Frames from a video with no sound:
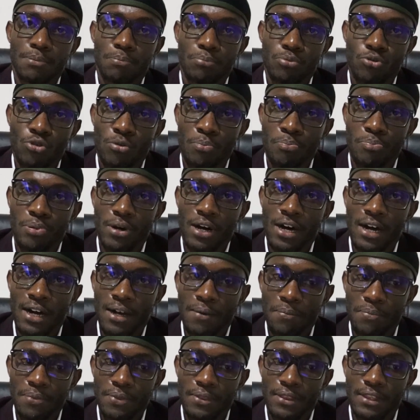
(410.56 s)
proper,
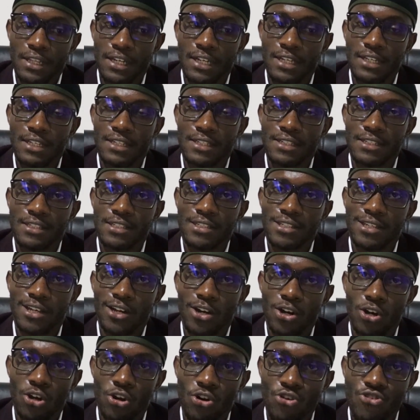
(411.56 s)
there is
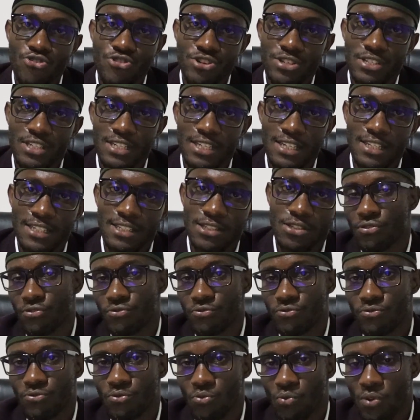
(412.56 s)
low risks
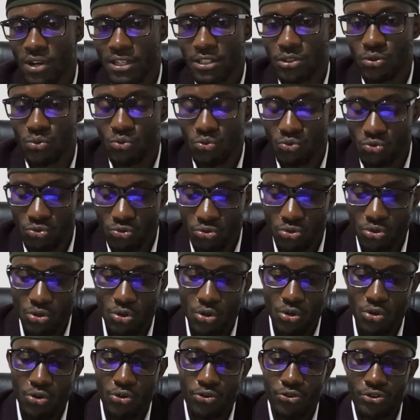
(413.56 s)
of what could
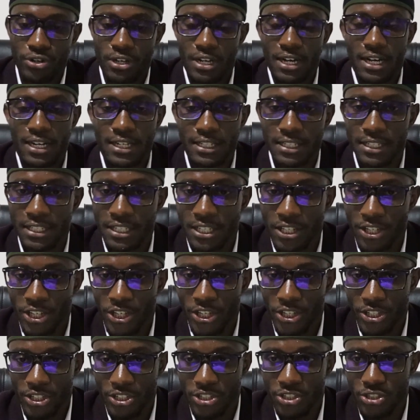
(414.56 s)
really
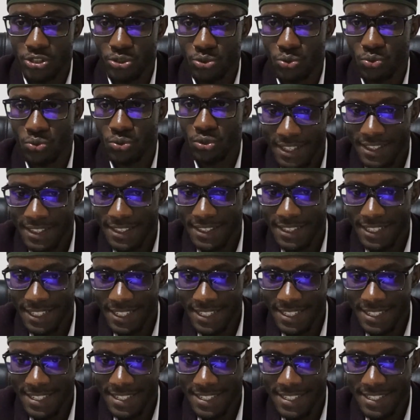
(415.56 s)
hit you.
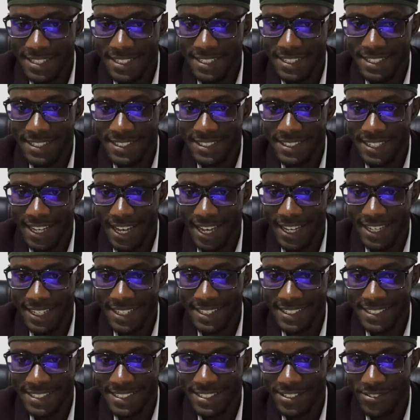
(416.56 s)
This
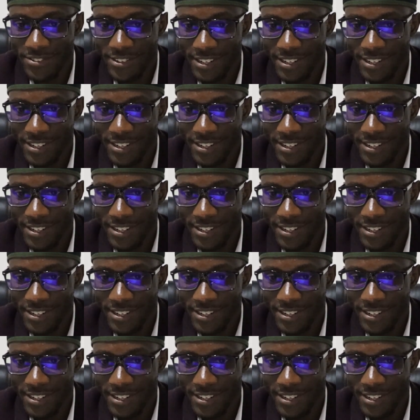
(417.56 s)
design is